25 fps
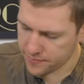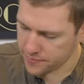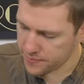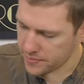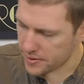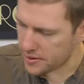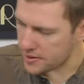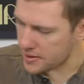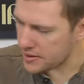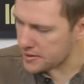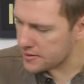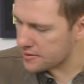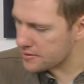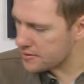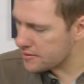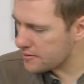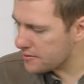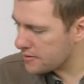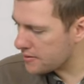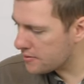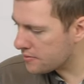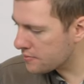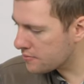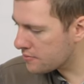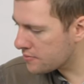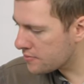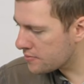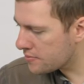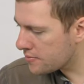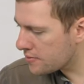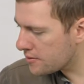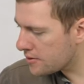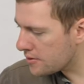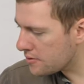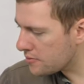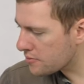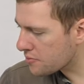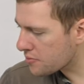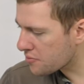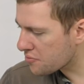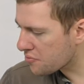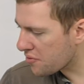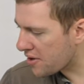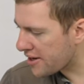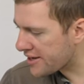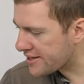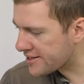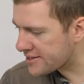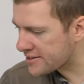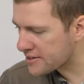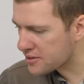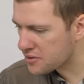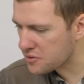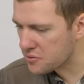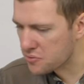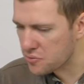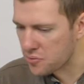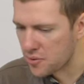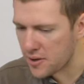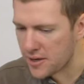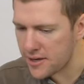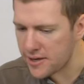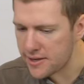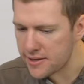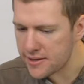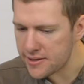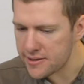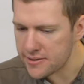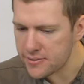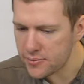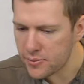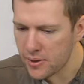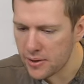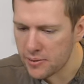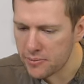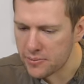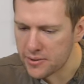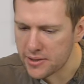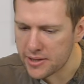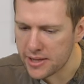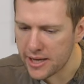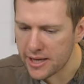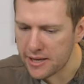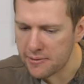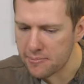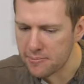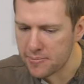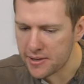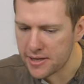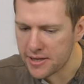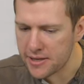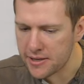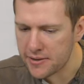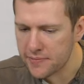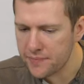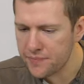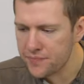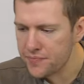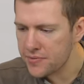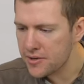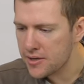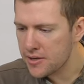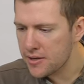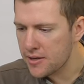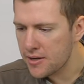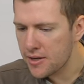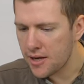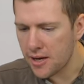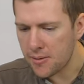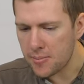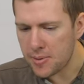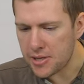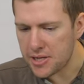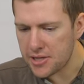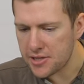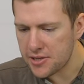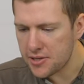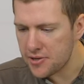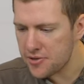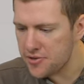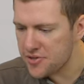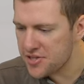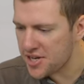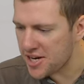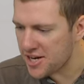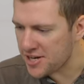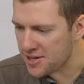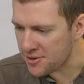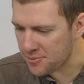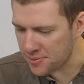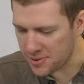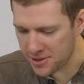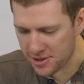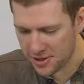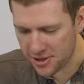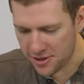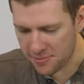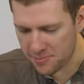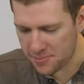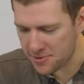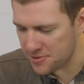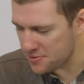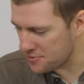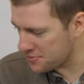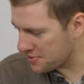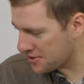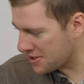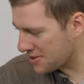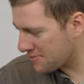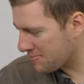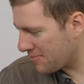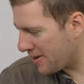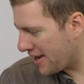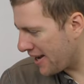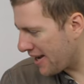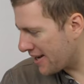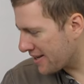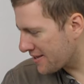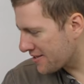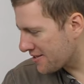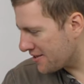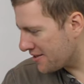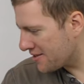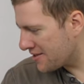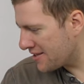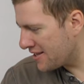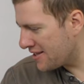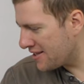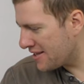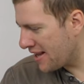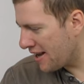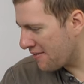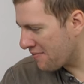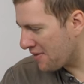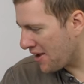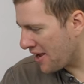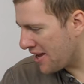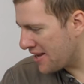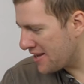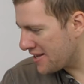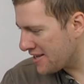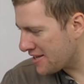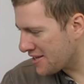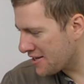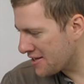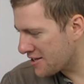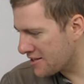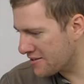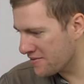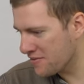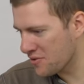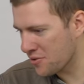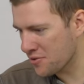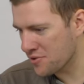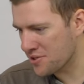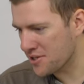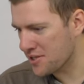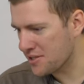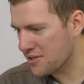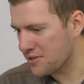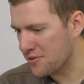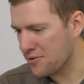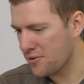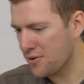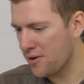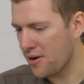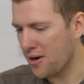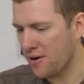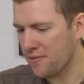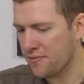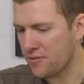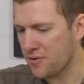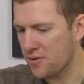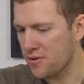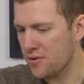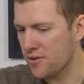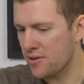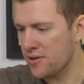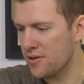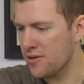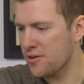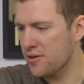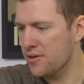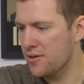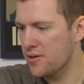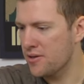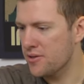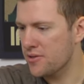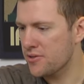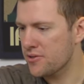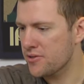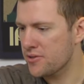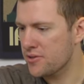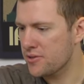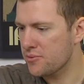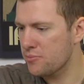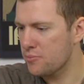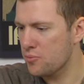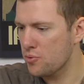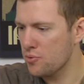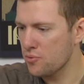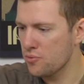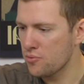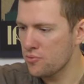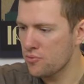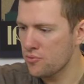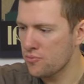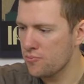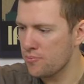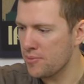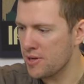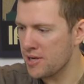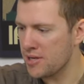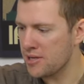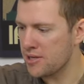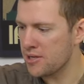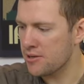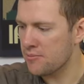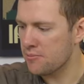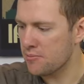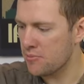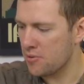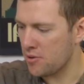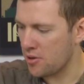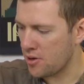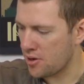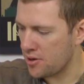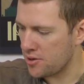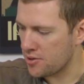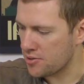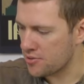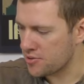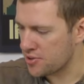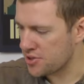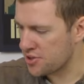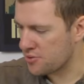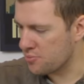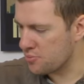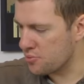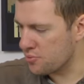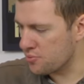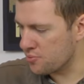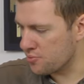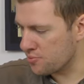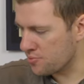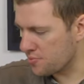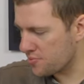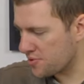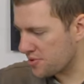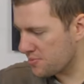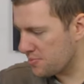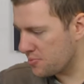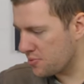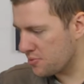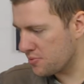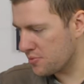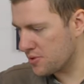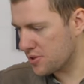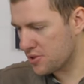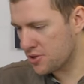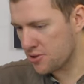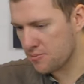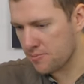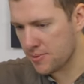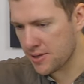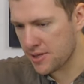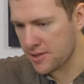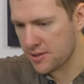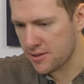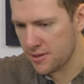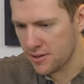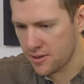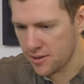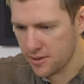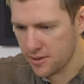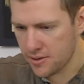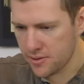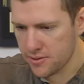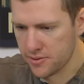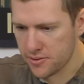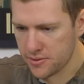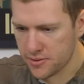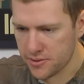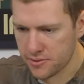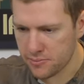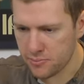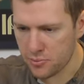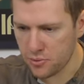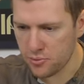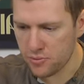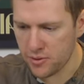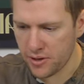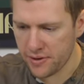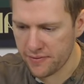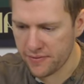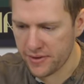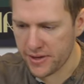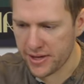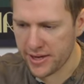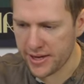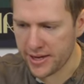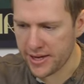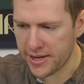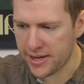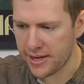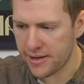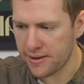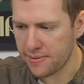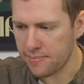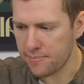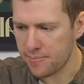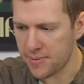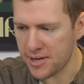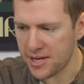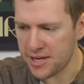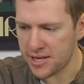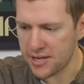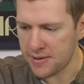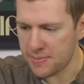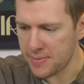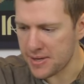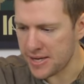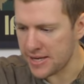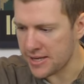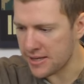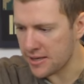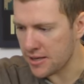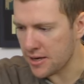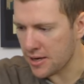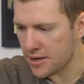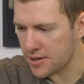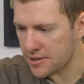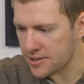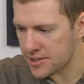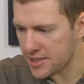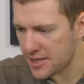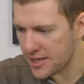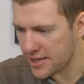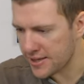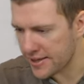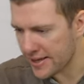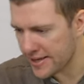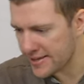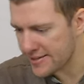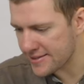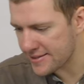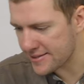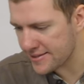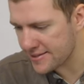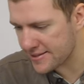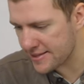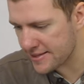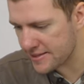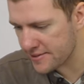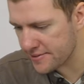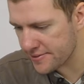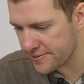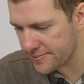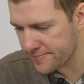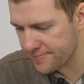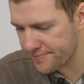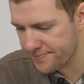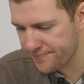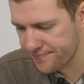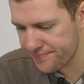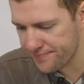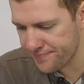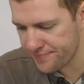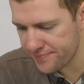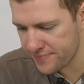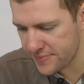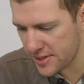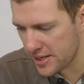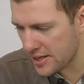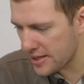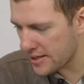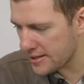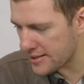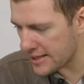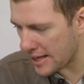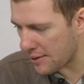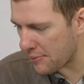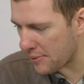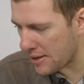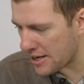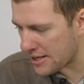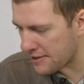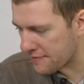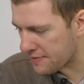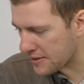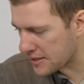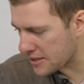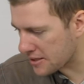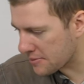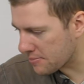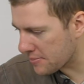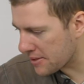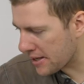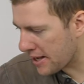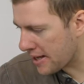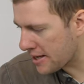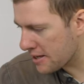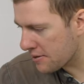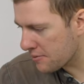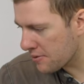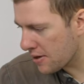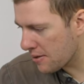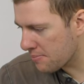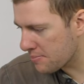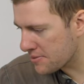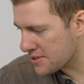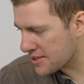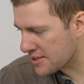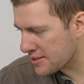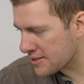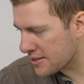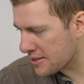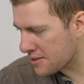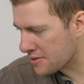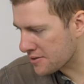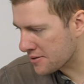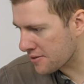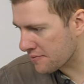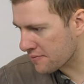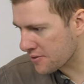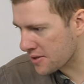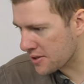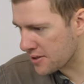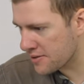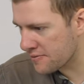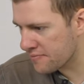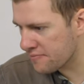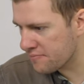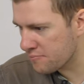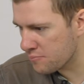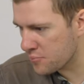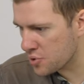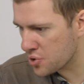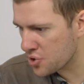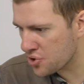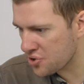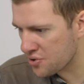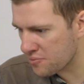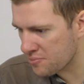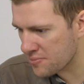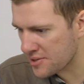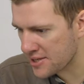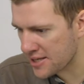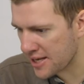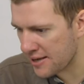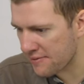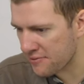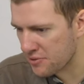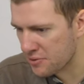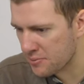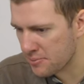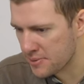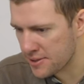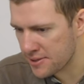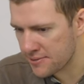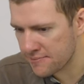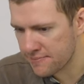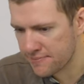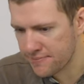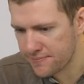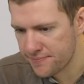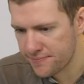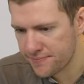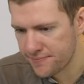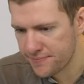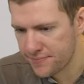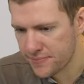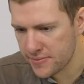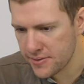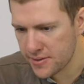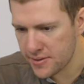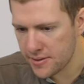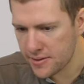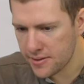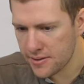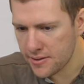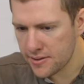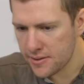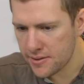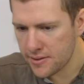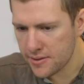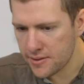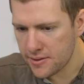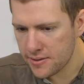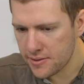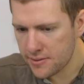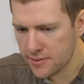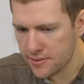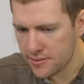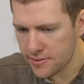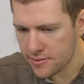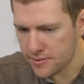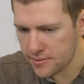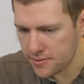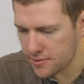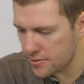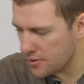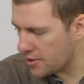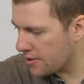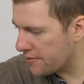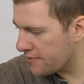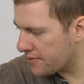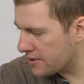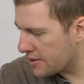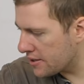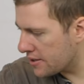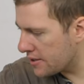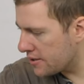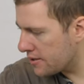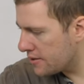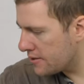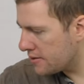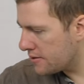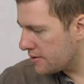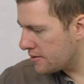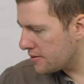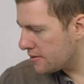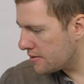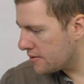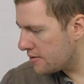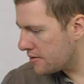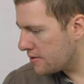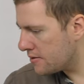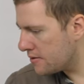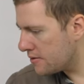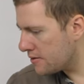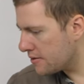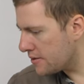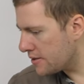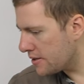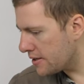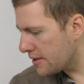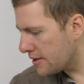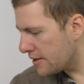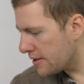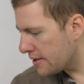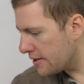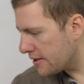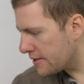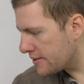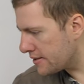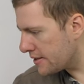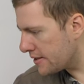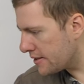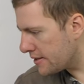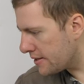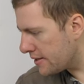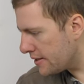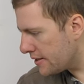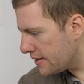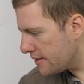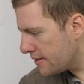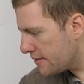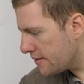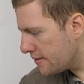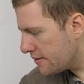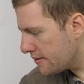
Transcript: I need two little little grey squares. Where would they be? I made a huge error when I opened all these bags. I didn't have any kind of logic to it. I've got like small, medium, large, small, small. It should be small over here, medium here, large here. That's the system. Now anything can be anywhere, particularly because I've kind of mushed them together a bit. It's not over here. Is it in here?